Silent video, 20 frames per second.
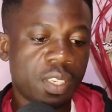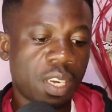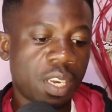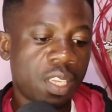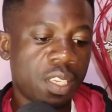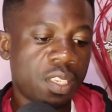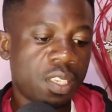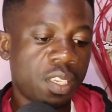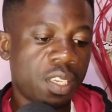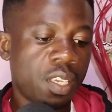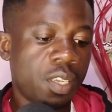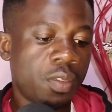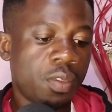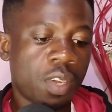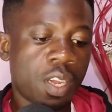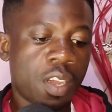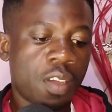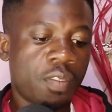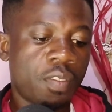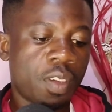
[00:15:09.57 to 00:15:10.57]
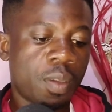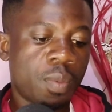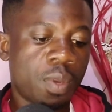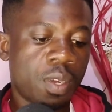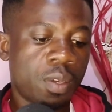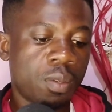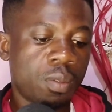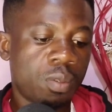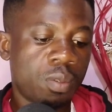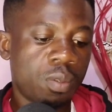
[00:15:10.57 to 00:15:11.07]
Let's say you have
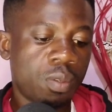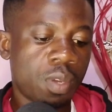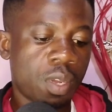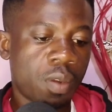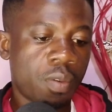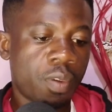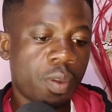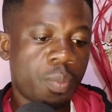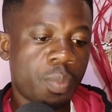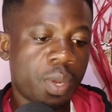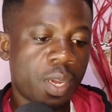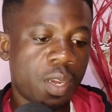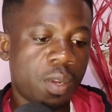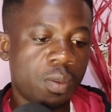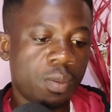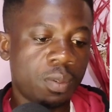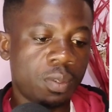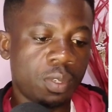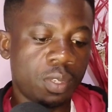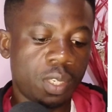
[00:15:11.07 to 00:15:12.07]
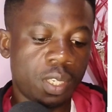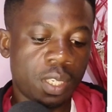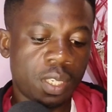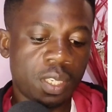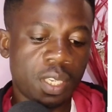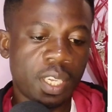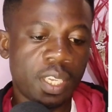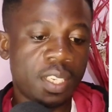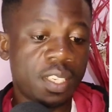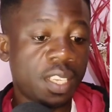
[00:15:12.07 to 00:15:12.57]
about 200 pound, you just
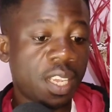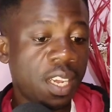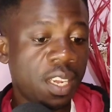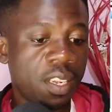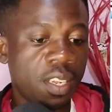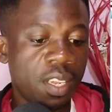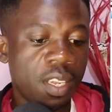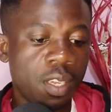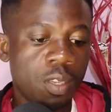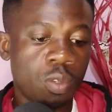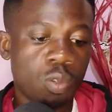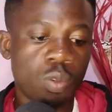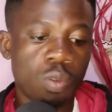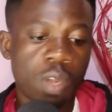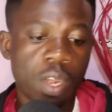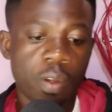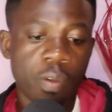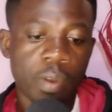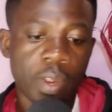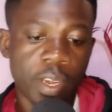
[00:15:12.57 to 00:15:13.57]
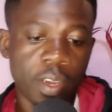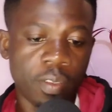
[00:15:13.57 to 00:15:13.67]
enter 200.